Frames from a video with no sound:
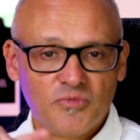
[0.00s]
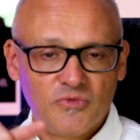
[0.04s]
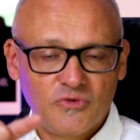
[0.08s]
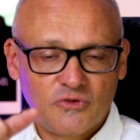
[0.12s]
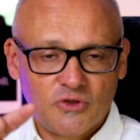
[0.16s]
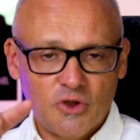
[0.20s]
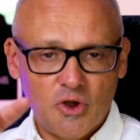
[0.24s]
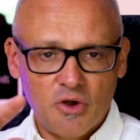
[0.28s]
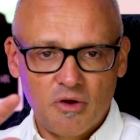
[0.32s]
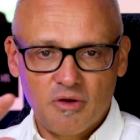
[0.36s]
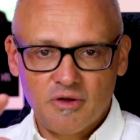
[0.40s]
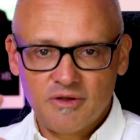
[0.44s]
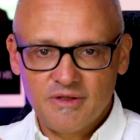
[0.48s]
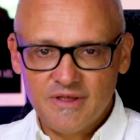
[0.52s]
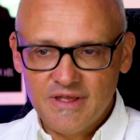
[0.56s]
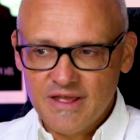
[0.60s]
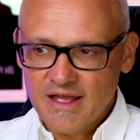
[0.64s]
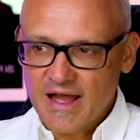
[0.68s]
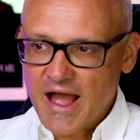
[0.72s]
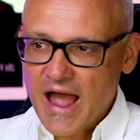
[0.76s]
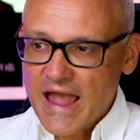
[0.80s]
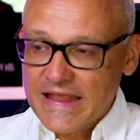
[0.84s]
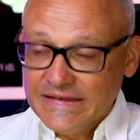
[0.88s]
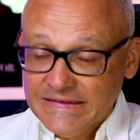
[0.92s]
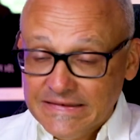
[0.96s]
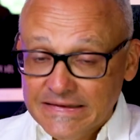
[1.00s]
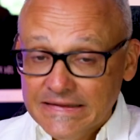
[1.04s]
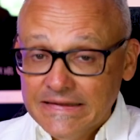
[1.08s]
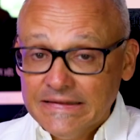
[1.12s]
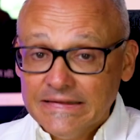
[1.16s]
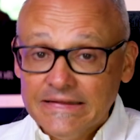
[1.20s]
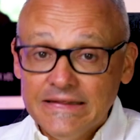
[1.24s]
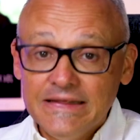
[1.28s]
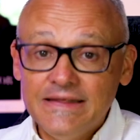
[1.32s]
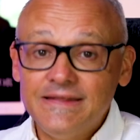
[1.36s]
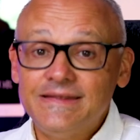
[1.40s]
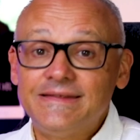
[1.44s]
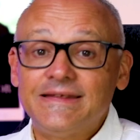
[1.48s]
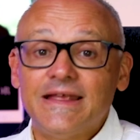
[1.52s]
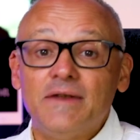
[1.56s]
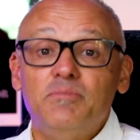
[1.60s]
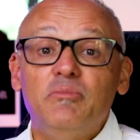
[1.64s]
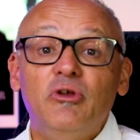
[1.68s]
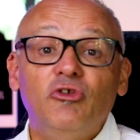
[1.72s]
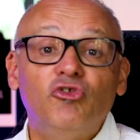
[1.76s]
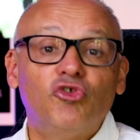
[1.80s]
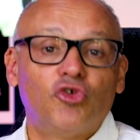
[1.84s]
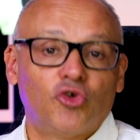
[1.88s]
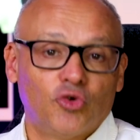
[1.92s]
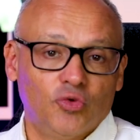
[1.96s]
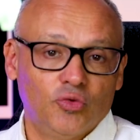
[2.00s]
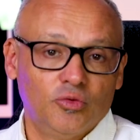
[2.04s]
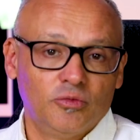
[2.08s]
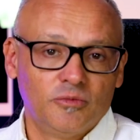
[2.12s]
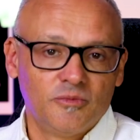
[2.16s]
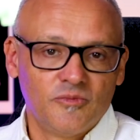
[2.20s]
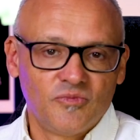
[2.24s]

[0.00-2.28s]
So ideally, send me two.